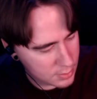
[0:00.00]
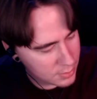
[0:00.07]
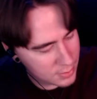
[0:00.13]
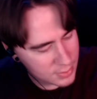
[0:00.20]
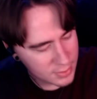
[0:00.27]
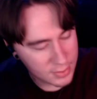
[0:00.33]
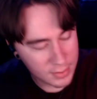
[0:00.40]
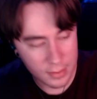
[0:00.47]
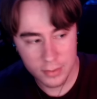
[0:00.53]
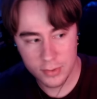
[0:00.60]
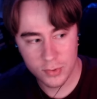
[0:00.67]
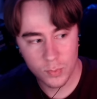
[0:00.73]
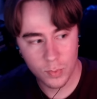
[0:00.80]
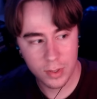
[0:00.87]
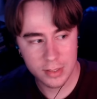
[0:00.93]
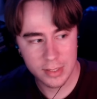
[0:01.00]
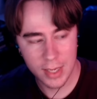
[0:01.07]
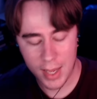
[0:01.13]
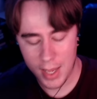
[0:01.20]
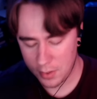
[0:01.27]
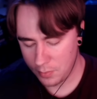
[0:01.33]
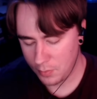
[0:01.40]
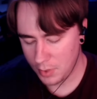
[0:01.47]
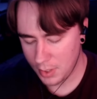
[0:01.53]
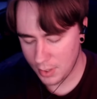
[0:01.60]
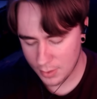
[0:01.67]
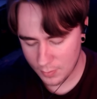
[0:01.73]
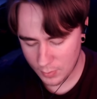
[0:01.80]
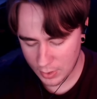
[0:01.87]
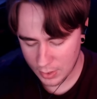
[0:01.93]
this is where it's at. We
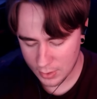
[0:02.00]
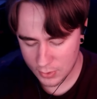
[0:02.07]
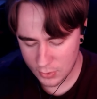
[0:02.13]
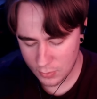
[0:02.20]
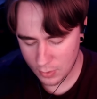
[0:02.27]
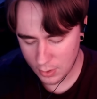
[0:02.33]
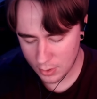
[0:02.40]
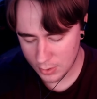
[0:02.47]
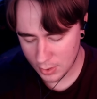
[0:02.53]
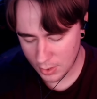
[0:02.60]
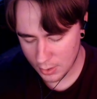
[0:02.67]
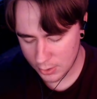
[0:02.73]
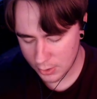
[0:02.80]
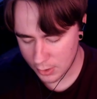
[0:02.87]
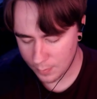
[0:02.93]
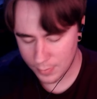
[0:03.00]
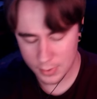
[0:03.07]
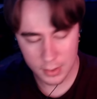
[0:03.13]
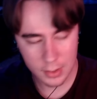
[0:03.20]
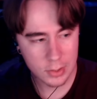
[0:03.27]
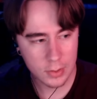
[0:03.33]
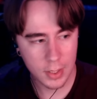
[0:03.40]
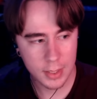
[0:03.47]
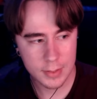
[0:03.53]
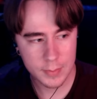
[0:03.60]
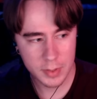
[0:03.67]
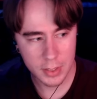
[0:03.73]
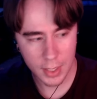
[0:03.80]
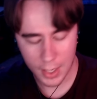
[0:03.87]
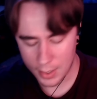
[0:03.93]
got 2 alt arts and a potential
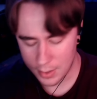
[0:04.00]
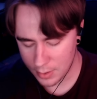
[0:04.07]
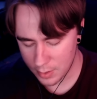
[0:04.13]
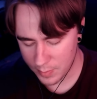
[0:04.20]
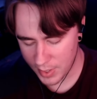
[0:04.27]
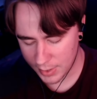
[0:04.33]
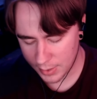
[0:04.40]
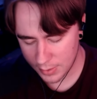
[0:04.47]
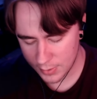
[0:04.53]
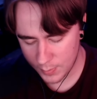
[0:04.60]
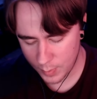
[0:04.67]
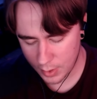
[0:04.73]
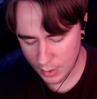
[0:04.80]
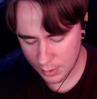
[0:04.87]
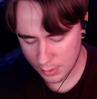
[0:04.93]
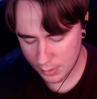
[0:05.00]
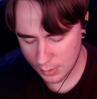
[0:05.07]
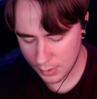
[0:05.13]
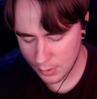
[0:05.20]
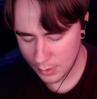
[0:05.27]
SP hiding in the back of this box.